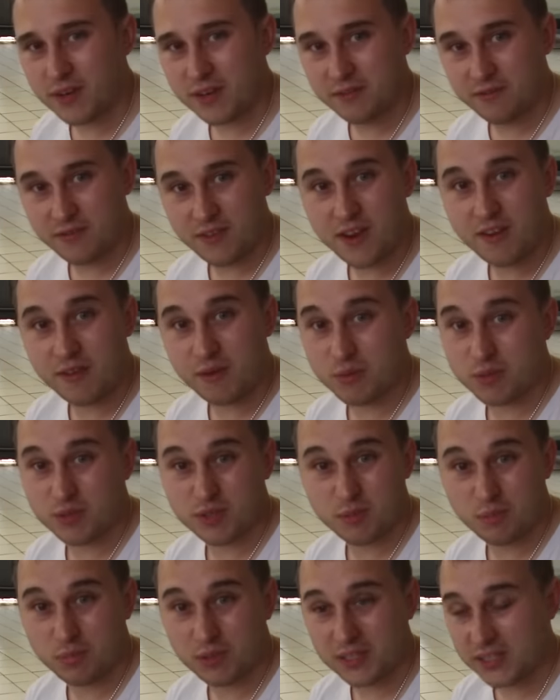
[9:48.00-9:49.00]
in theory was
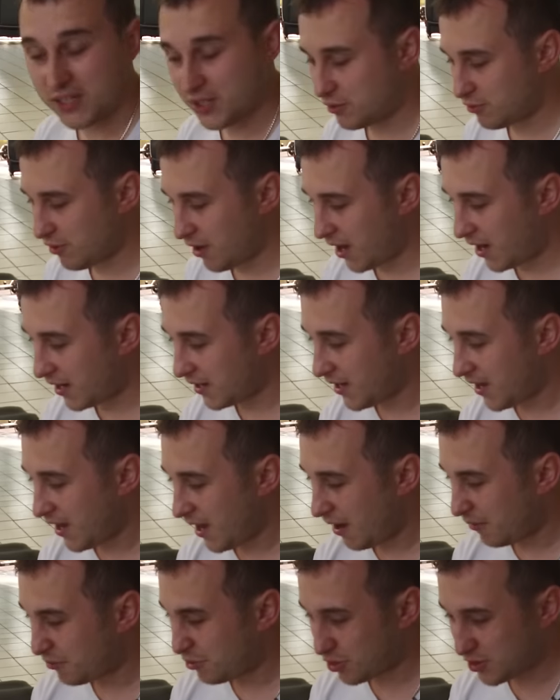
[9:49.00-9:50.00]
completely dry.
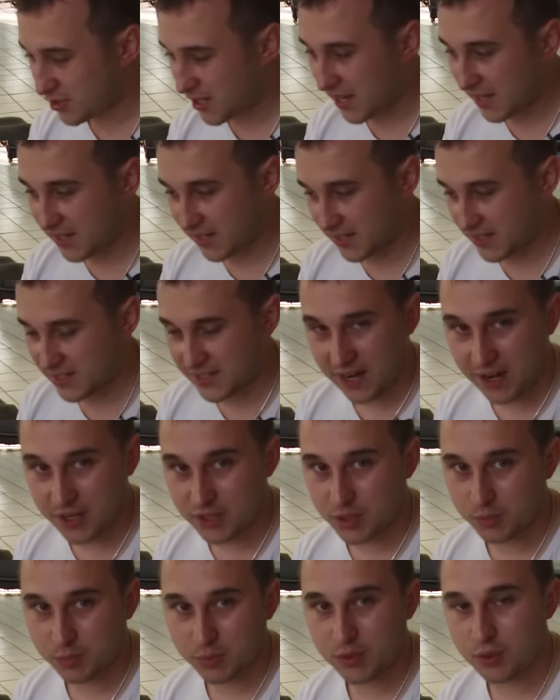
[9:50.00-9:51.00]
I've just taken these out
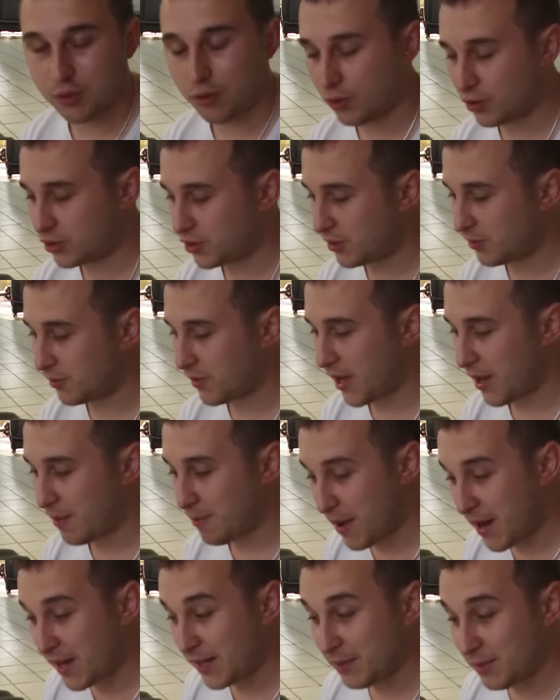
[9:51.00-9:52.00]
as a precaution,
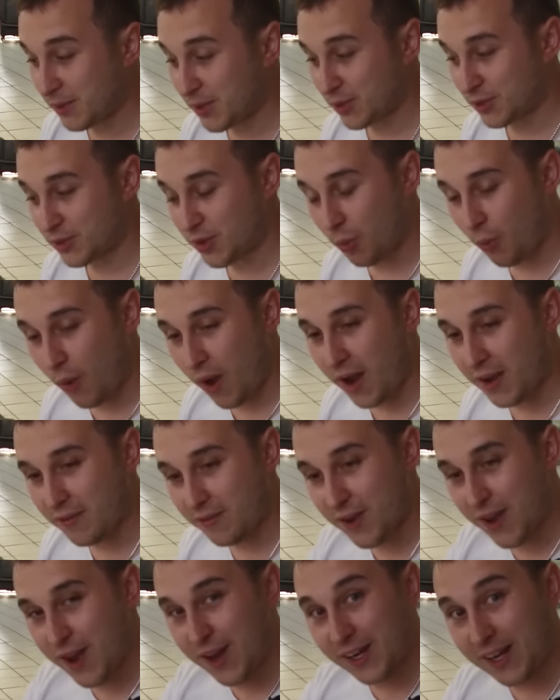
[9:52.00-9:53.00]
mainly because the wife
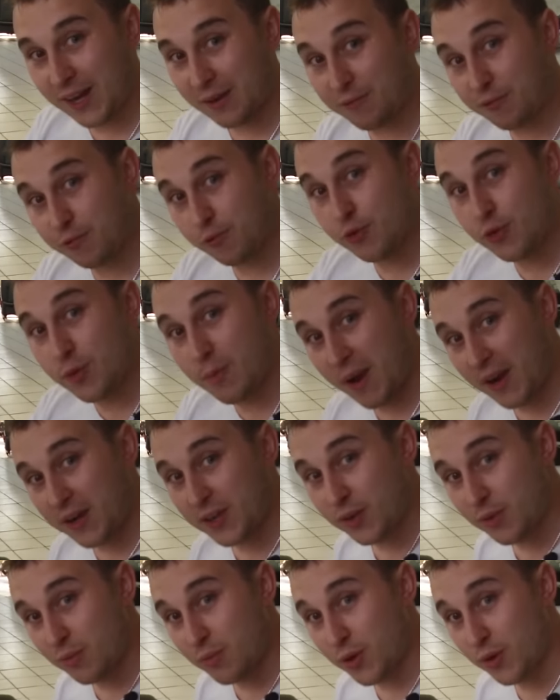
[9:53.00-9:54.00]
climbed through the back
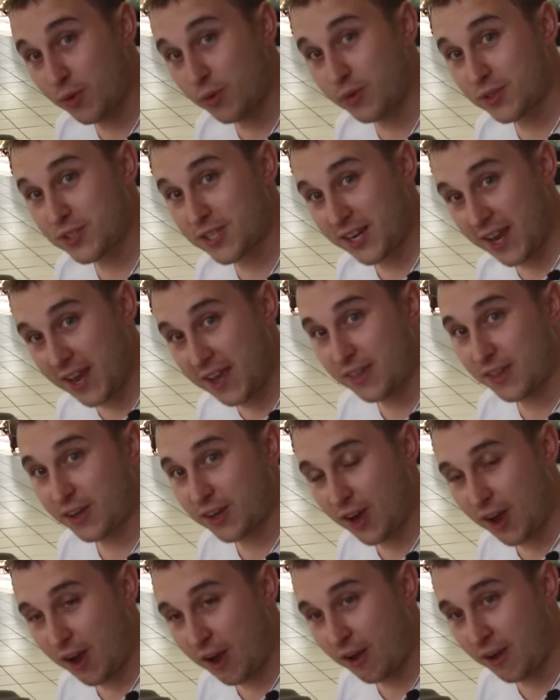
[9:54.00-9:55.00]
of the boot to get in the
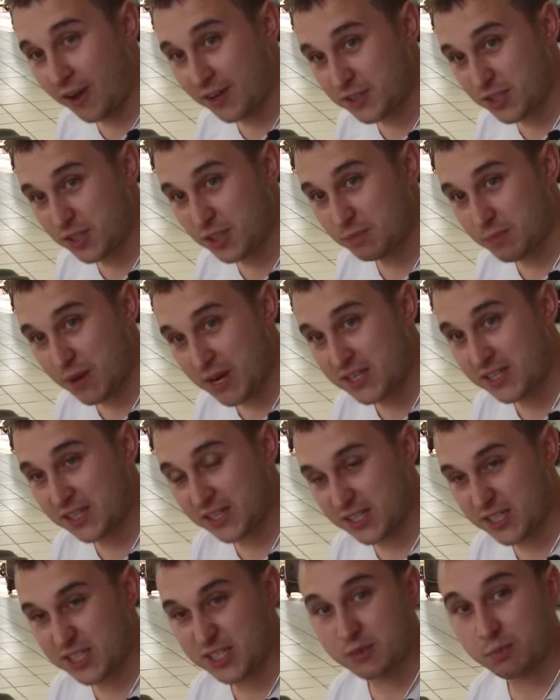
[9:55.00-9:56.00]
car and she's
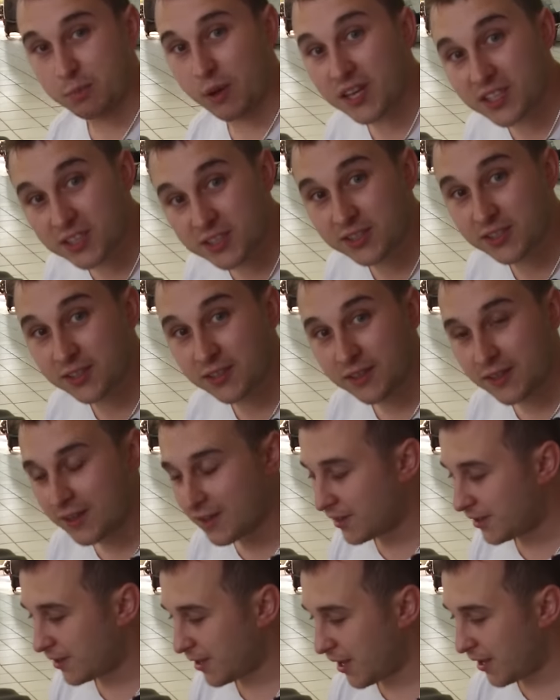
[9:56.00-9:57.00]
basically splashed
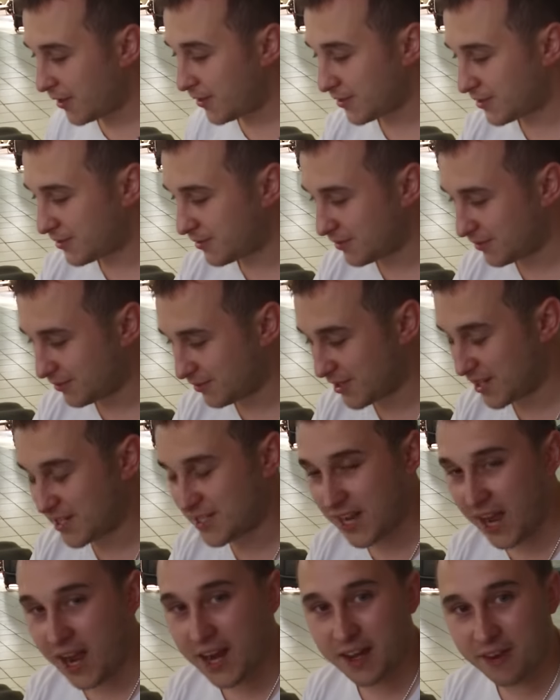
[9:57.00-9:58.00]
the
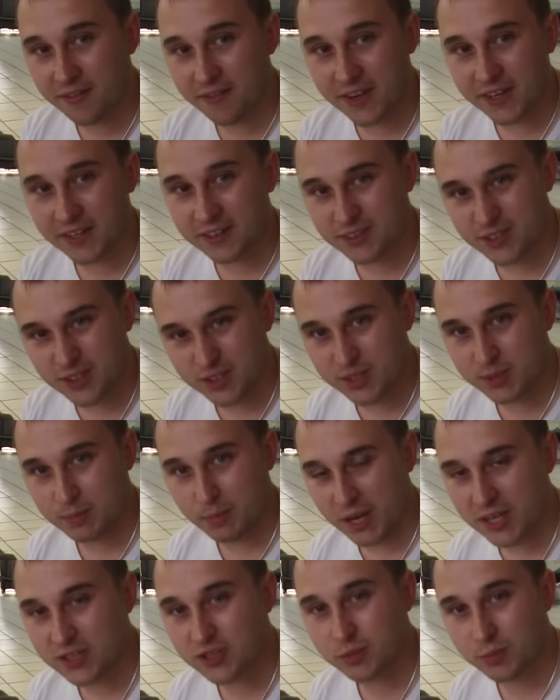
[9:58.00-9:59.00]
side. I think she
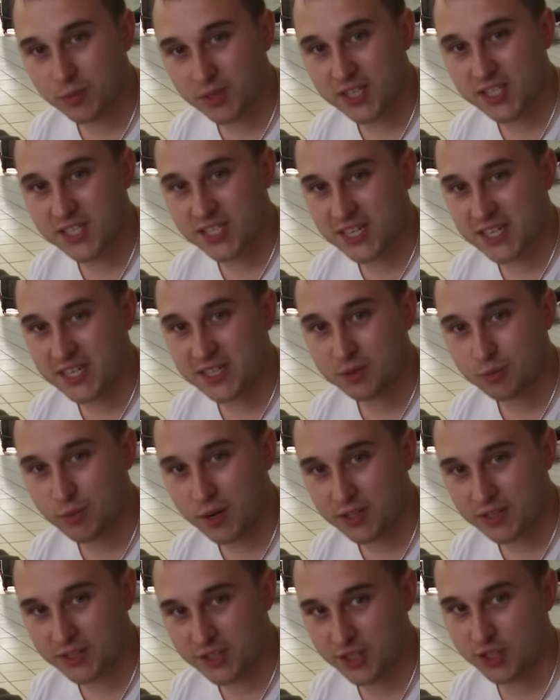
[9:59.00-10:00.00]
splashed some of the seats
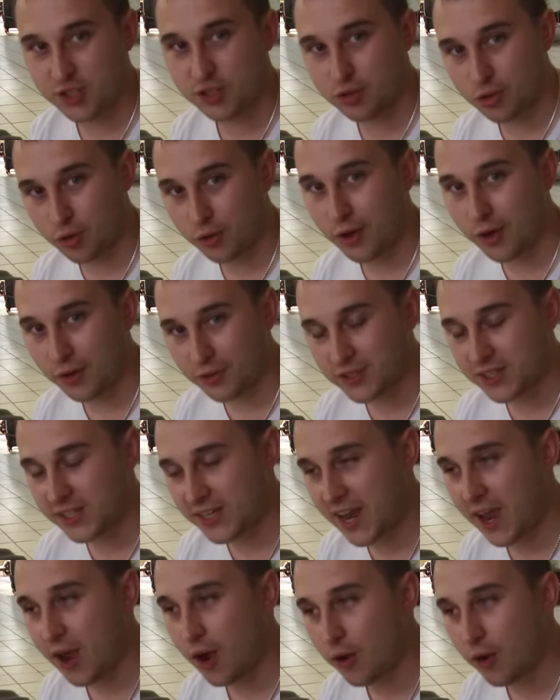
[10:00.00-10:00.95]
where she stood on to get